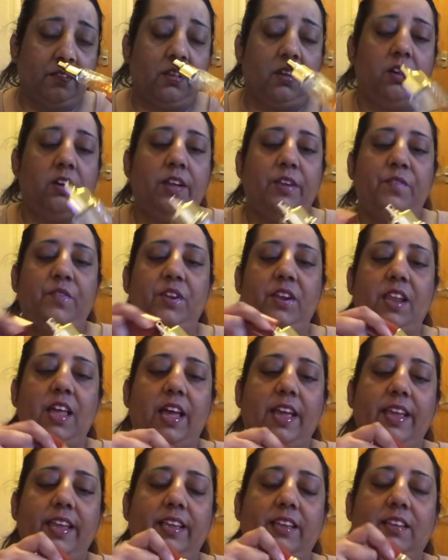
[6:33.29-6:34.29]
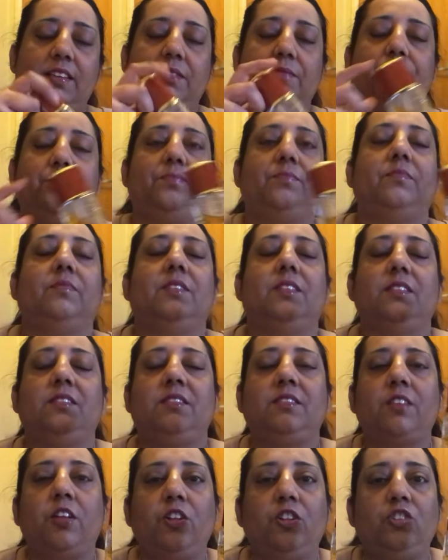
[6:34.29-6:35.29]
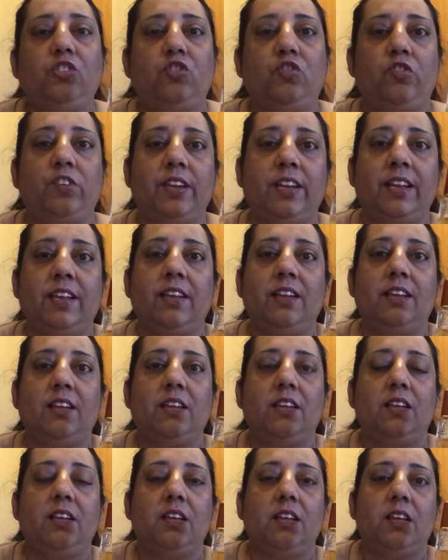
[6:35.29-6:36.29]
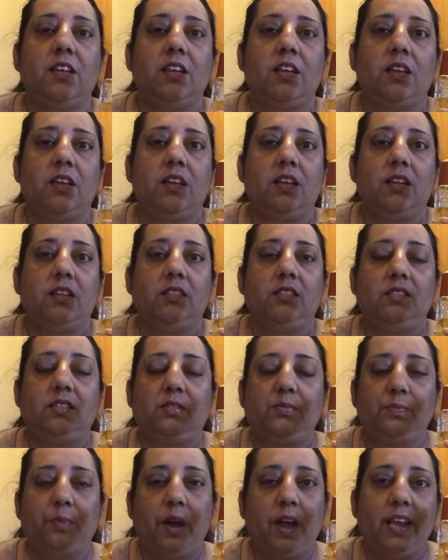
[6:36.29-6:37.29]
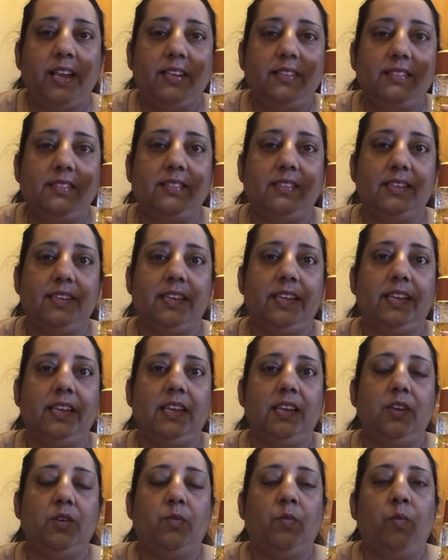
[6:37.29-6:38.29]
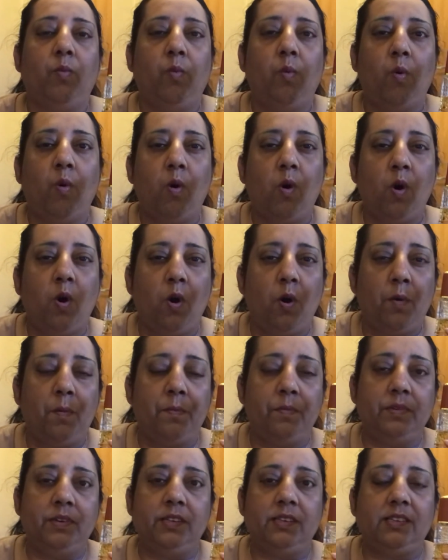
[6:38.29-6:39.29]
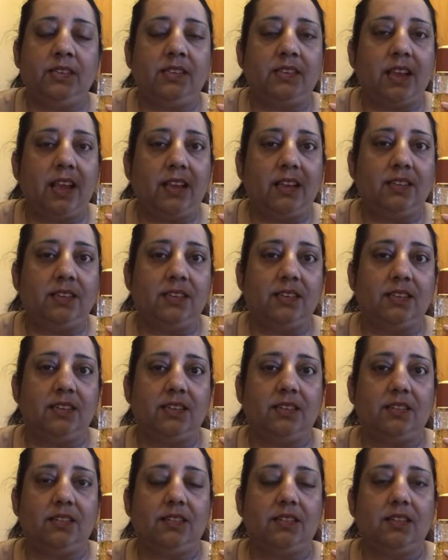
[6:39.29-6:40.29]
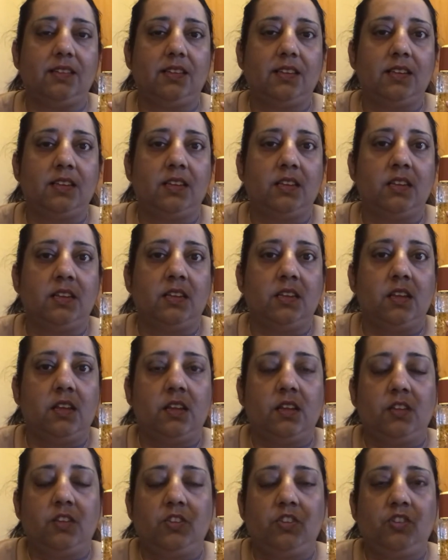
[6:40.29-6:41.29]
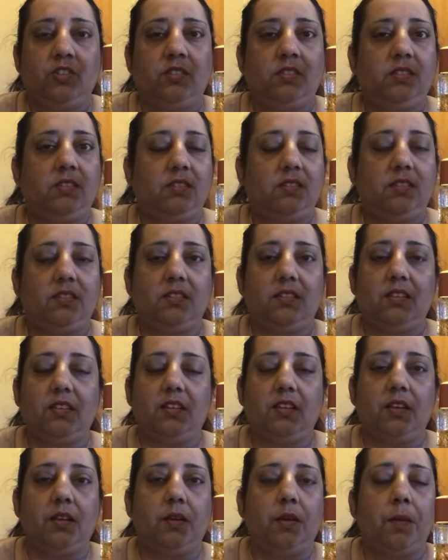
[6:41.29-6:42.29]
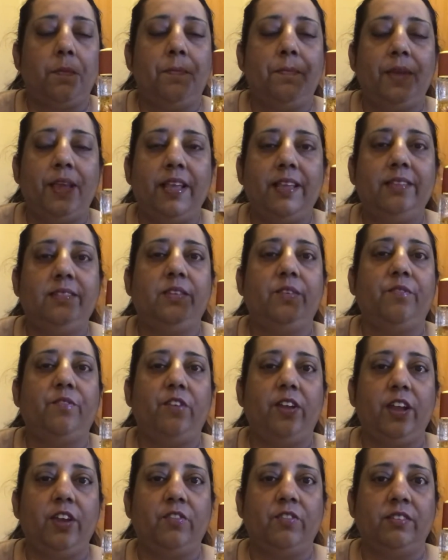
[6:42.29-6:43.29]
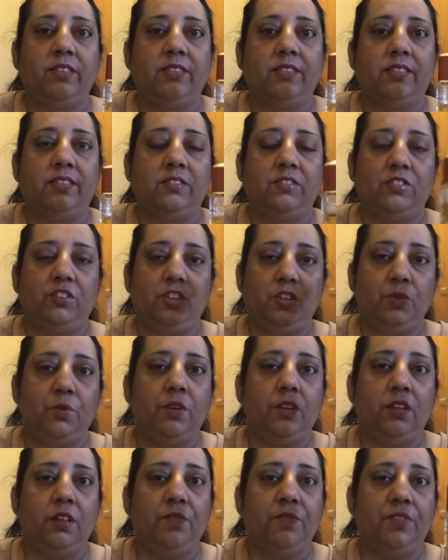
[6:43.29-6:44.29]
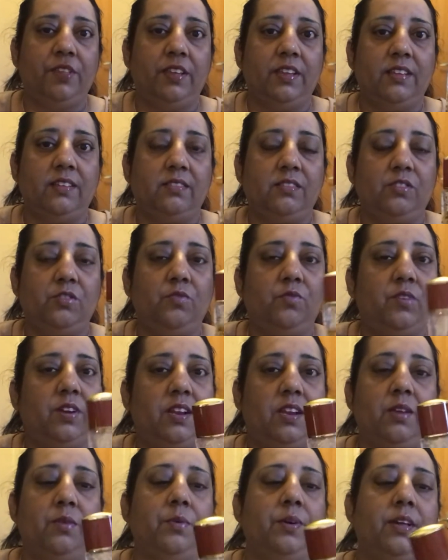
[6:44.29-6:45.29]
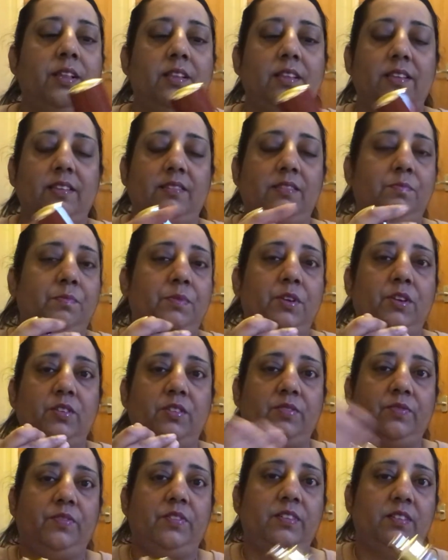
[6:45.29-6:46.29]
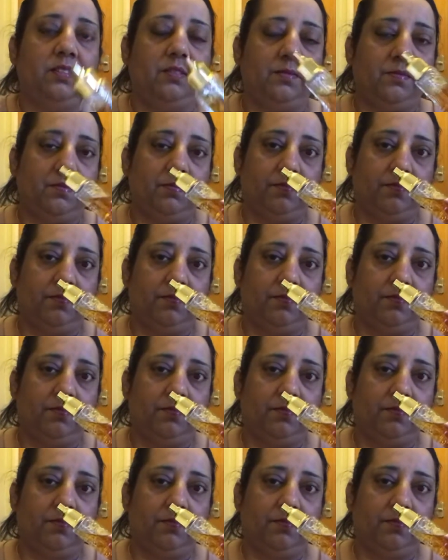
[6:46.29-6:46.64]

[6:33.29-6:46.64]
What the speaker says: If you like sultry, spicy, warm, decadent, just amazing fragrances, you will love this. You really will. It's beautiful.